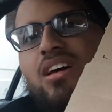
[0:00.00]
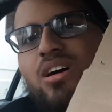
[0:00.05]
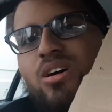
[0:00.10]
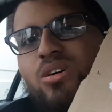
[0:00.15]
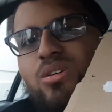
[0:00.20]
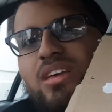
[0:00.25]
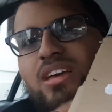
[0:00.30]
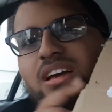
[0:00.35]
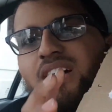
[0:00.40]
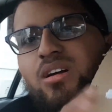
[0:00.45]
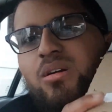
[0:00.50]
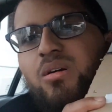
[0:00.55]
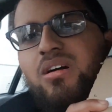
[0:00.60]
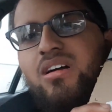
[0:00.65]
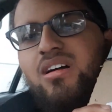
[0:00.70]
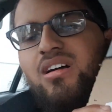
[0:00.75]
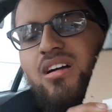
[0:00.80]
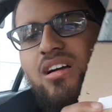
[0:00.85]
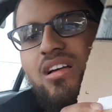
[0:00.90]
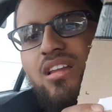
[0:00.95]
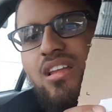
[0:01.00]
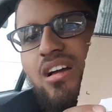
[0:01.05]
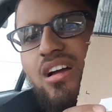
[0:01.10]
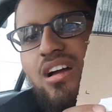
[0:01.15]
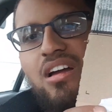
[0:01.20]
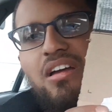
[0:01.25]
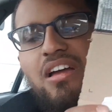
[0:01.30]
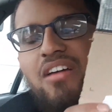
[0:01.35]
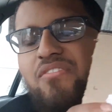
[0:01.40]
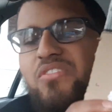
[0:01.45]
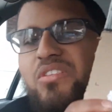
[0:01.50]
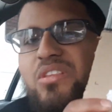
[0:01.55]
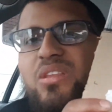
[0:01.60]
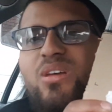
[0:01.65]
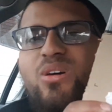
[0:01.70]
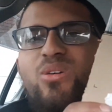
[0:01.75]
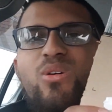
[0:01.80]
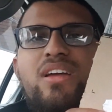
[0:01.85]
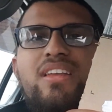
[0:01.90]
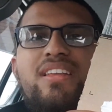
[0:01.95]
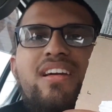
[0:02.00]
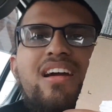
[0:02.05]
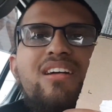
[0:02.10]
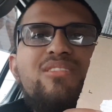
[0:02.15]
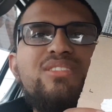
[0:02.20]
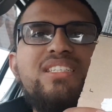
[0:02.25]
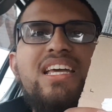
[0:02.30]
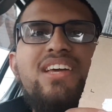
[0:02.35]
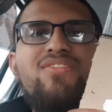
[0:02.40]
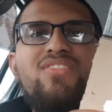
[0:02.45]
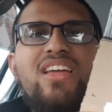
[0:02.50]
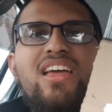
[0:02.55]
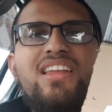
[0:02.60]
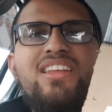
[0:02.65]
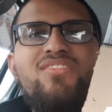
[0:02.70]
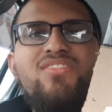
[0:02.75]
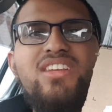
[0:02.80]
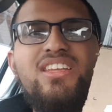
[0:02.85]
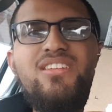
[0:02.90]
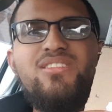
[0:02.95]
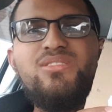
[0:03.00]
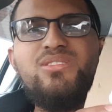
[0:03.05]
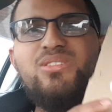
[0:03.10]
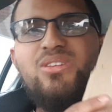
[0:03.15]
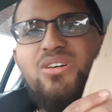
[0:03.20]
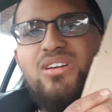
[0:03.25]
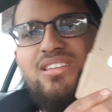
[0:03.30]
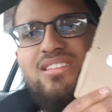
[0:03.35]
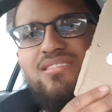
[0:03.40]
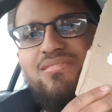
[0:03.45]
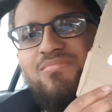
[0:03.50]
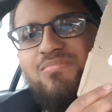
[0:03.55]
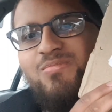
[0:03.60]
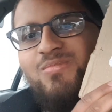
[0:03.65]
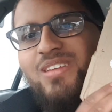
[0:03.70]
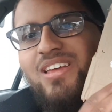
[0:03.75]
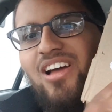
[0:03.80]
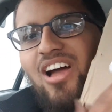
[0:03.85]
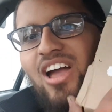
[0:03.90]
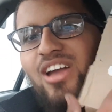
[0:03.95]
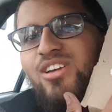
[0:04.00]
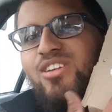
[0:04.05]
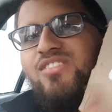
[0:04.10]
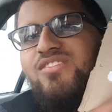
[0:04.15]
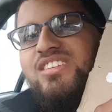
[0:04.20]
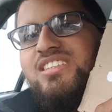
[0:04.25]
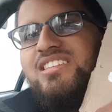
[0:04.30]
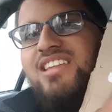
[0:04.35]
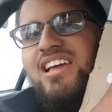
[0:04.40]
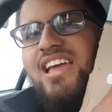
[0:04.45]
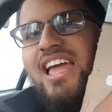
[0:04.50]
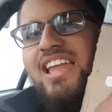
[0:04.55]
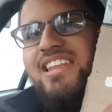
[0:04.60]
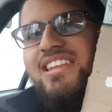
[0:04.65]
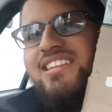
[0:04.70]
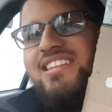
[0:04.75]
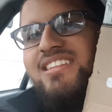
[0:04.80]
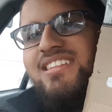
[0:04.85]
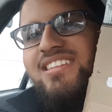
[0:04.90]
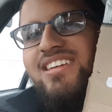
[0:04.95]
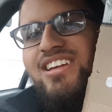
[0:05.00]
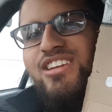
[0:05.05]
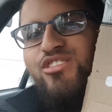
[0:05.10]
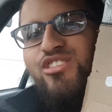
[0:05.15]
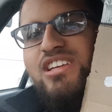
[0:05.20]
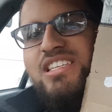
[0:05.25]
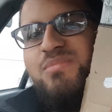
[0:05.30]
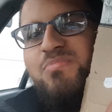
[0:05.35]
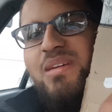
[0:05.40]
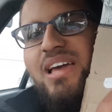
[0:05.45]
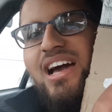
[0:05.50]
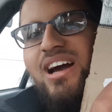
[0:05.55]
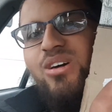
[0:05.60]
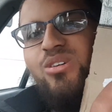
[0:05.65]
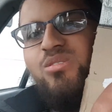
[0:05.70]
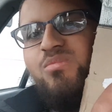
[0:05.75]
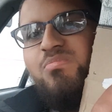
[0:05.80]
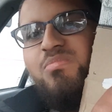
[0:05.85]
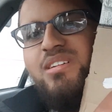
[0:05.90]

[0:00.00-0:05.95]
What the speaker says: Oh yeah, I have no idea how to edit videos, so I could have just like edited the address bit out,